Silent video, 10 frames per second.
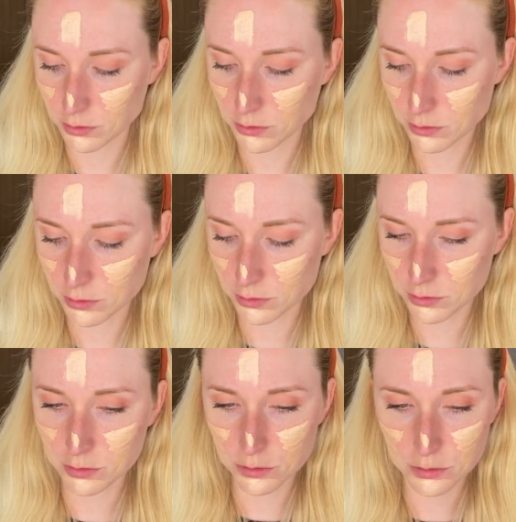and I'm
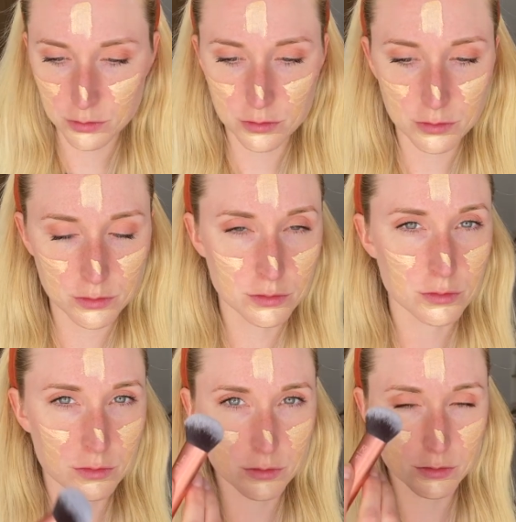just going to evenly
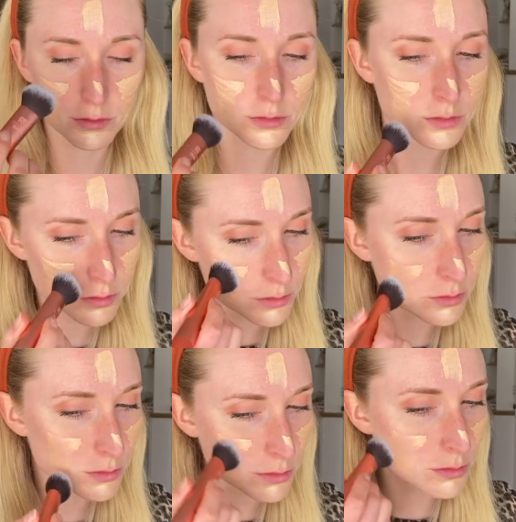spread it all around
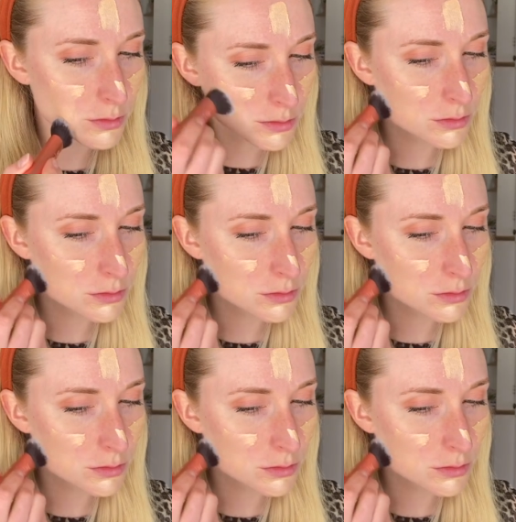the face,